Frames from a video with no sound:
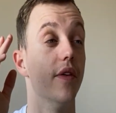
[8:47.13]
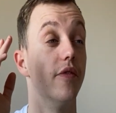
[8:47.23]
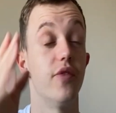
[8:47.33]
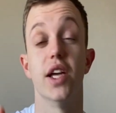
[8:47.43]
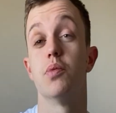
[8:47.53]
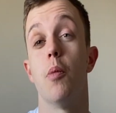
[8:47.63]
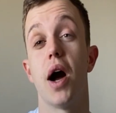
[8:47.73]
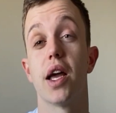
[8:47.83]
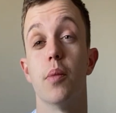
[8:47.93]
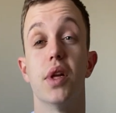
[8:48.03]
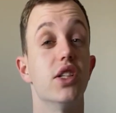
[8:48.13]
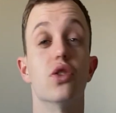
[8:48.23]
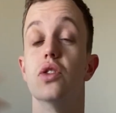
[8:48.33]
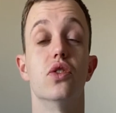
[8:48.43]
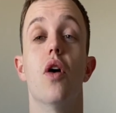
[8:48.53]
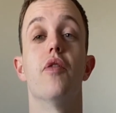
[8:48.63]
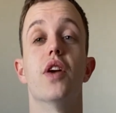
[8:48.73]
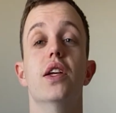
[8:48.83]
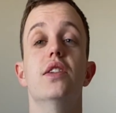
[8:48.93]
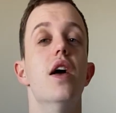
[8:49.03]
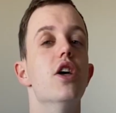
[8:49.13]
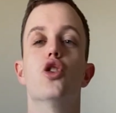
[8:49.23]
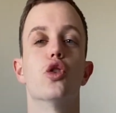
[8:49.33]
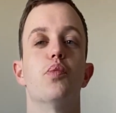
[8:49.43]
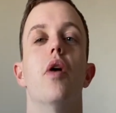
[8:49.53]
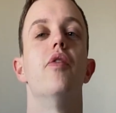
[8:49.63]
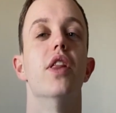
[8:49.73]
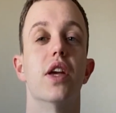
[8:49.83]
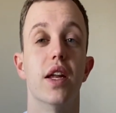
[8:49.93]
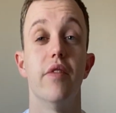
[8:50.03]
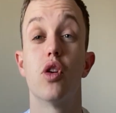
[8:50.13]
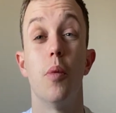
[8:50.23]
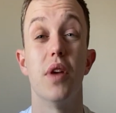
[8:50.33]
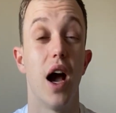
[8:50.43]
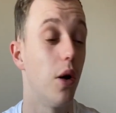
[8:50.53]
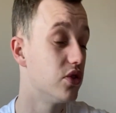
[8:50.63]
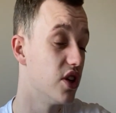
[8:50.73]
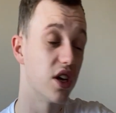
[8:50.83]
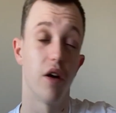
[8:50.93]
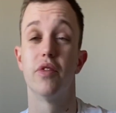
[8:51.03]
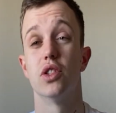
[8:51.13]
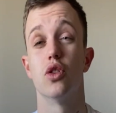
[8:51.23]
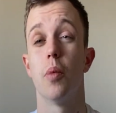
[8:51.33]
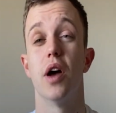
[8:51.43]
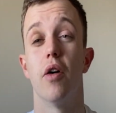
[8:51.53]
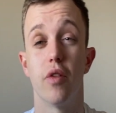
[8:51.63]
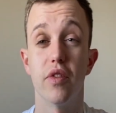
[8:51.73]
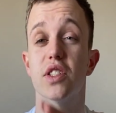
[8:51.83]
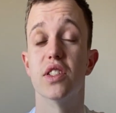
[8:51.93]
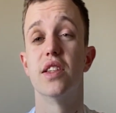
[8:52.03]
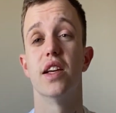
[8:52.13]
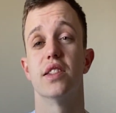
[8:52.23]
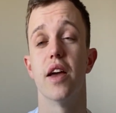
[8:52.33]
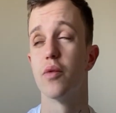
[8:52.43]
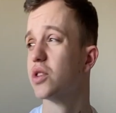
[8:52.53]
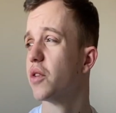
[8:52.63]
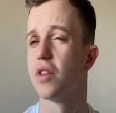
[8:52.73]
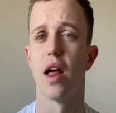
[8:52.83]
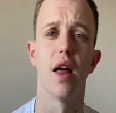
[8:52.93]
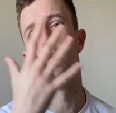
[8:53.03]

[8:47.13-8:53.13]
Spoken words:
Facebook Marketplace, so there's no fees, just profit. They can even come to your house, so you can offer to drop it off. Obviously stay safe with stuff like that.